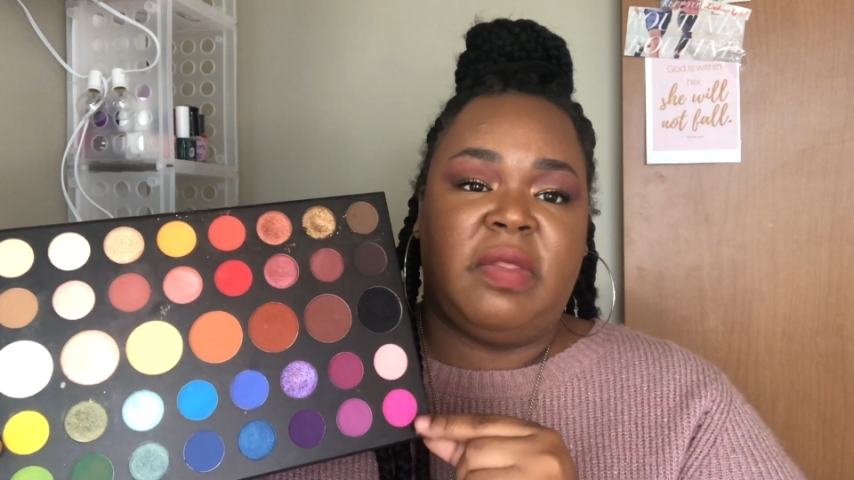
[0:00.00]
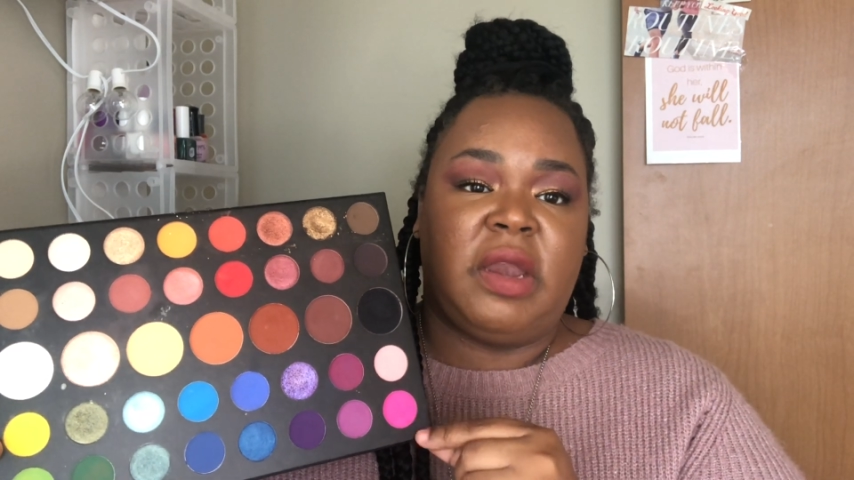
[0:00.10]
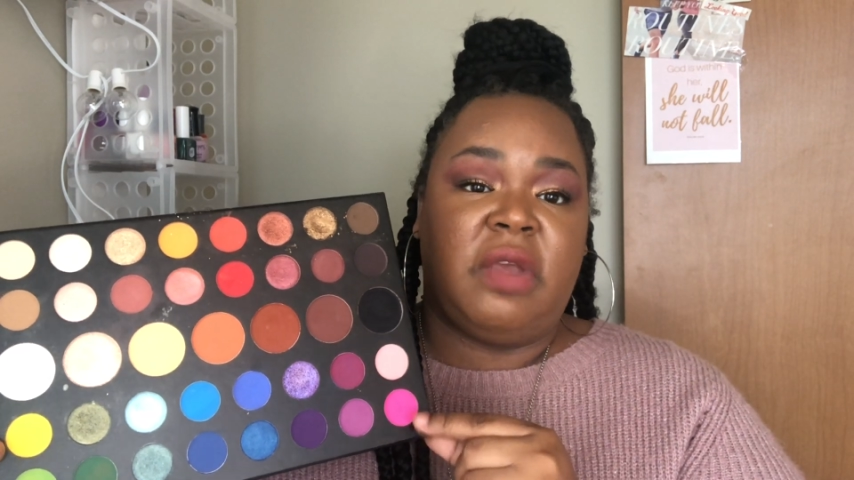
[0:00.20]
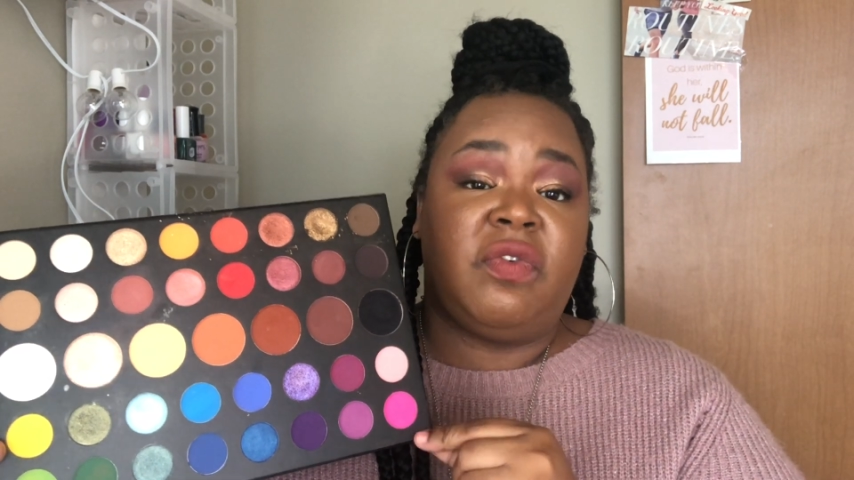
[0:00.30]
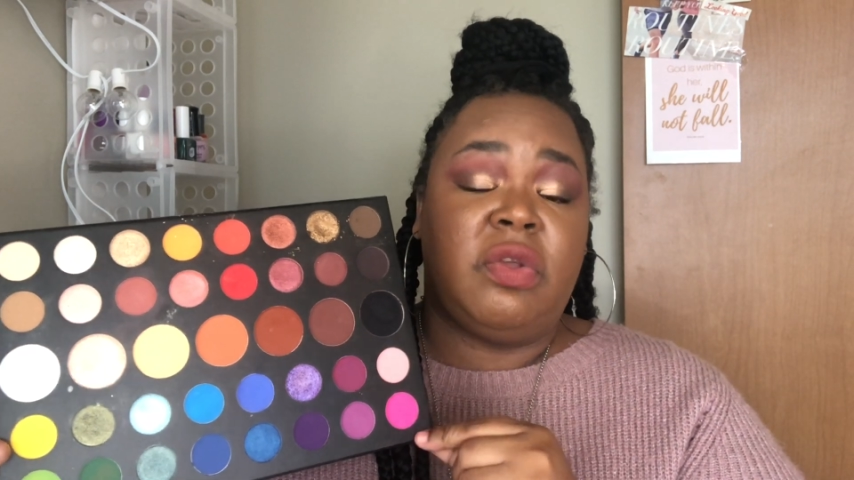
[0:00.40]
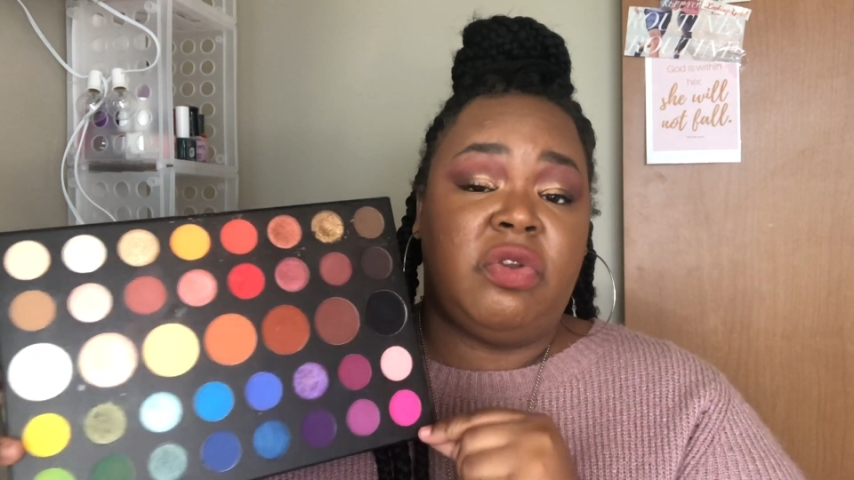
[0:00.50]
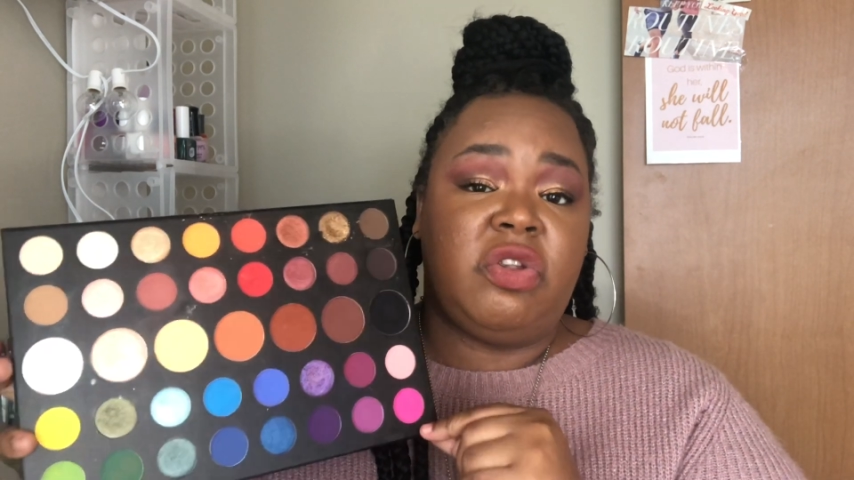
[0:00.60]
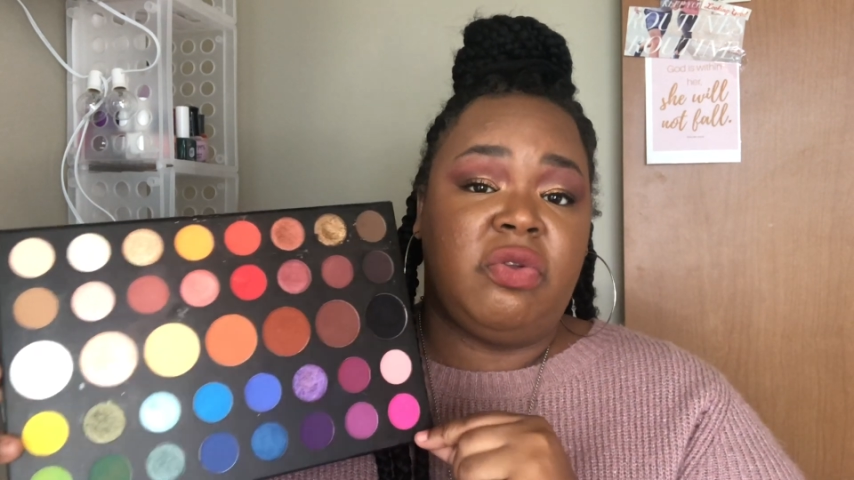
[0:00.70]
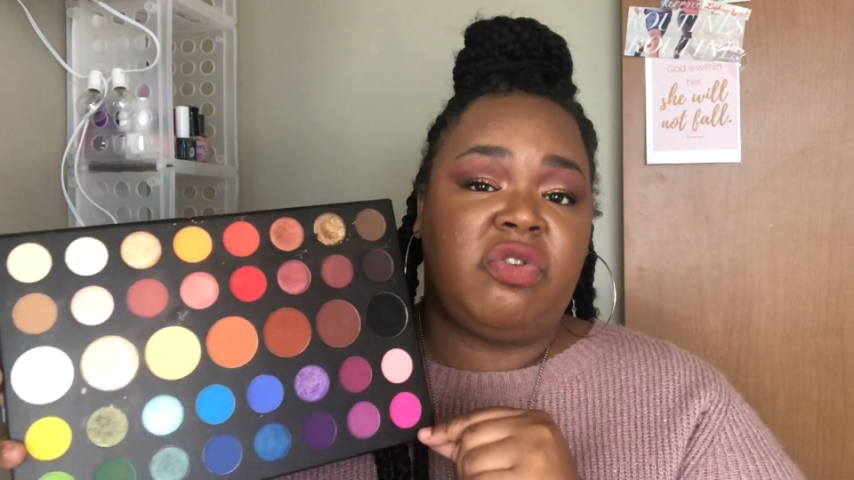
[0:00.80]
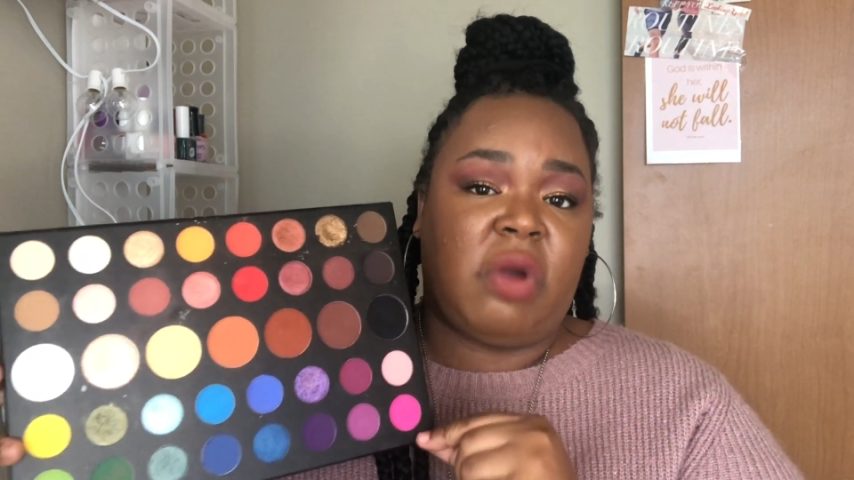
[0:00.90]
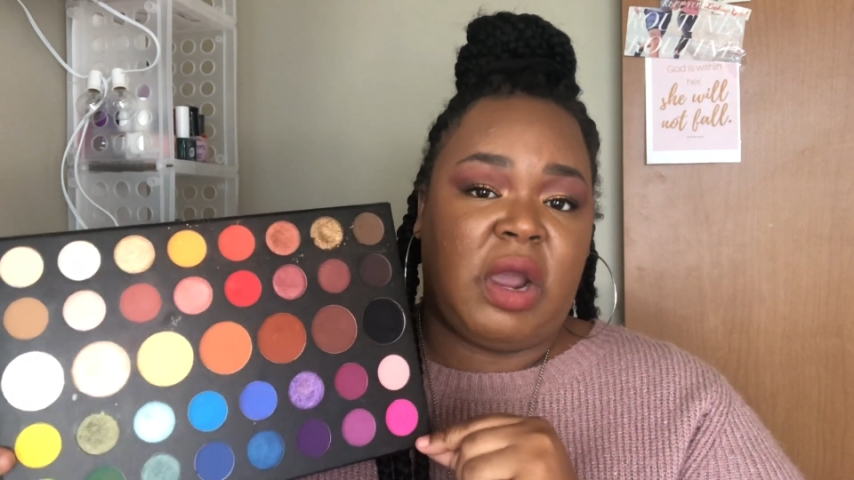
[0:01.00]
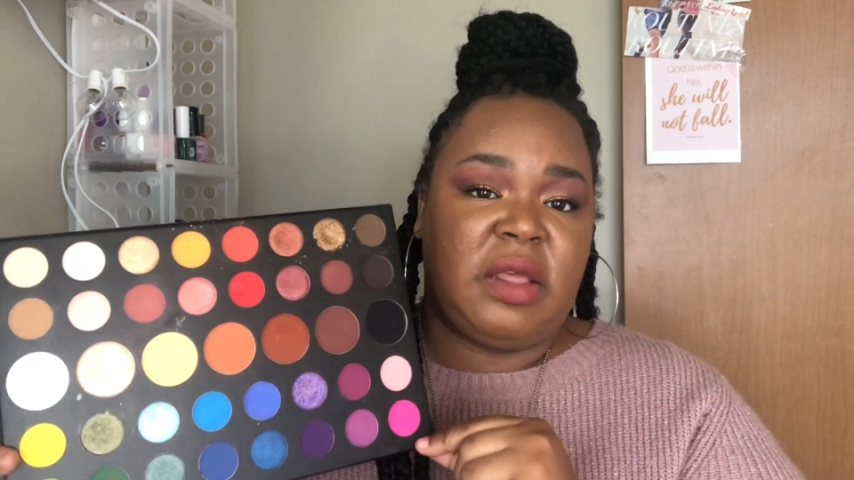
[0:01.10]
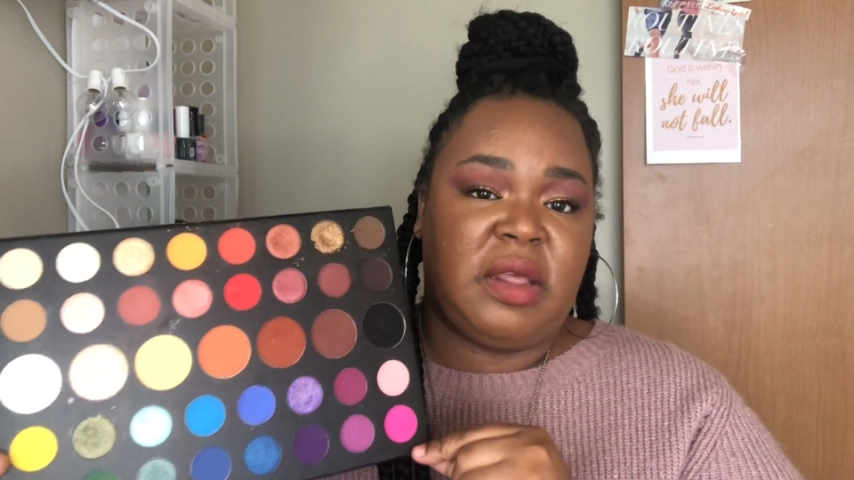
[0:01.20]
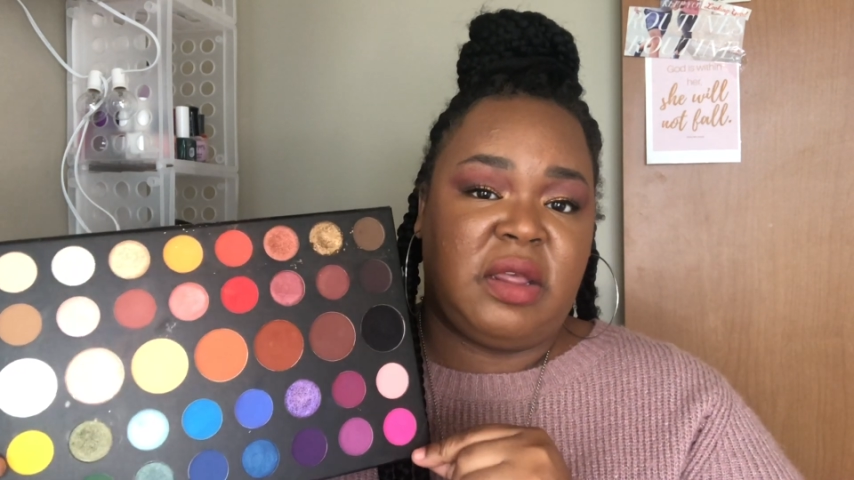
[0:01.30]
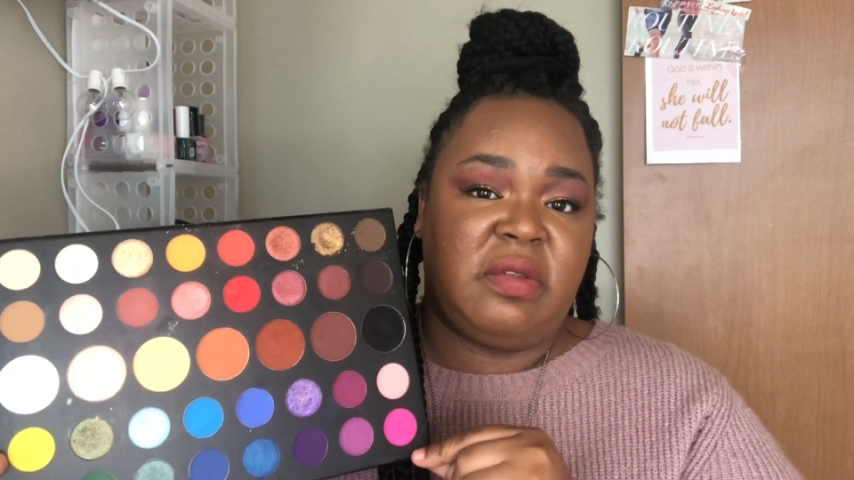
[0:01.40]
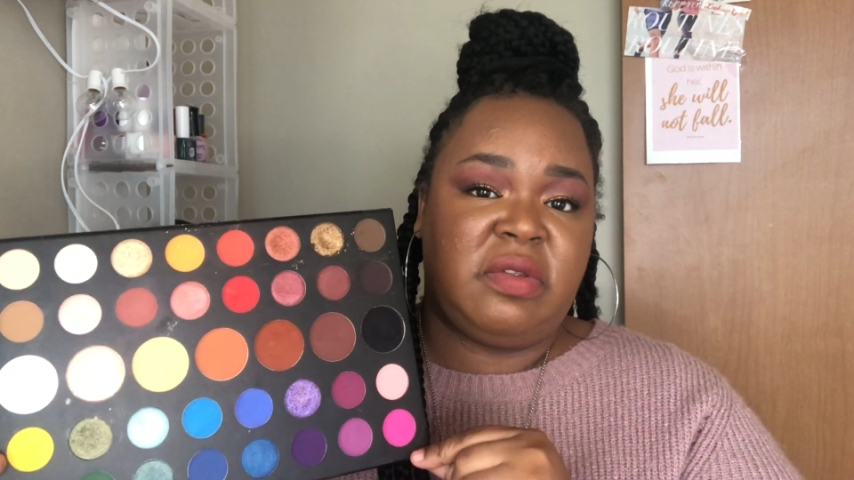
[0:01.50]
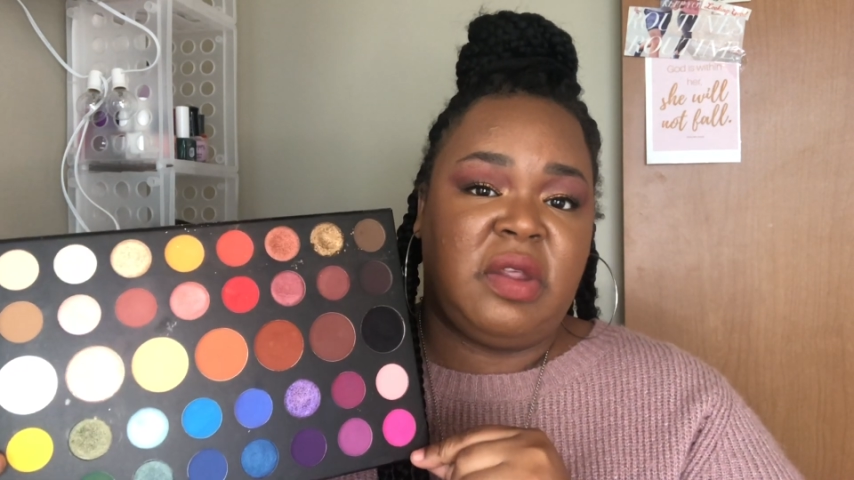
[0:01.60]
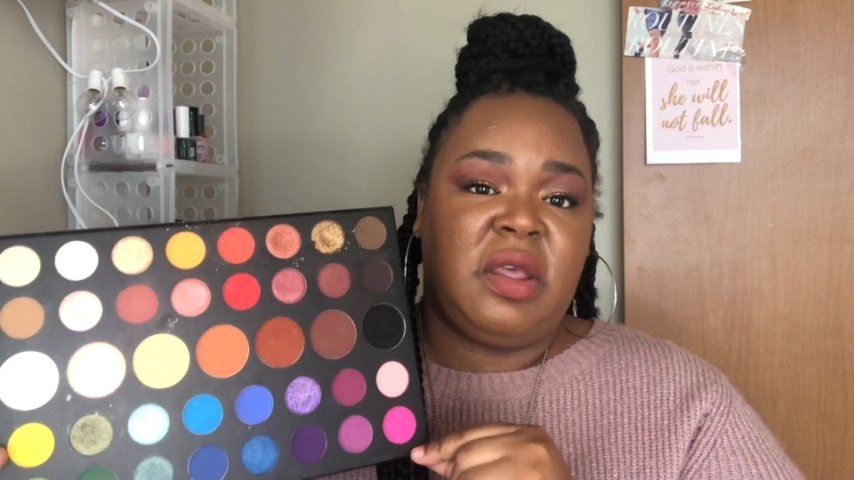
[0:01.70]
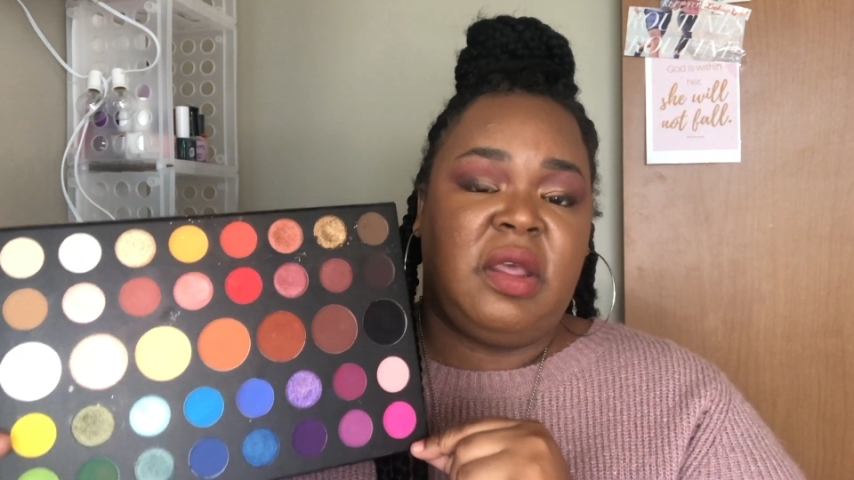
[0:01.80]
that if you do try this,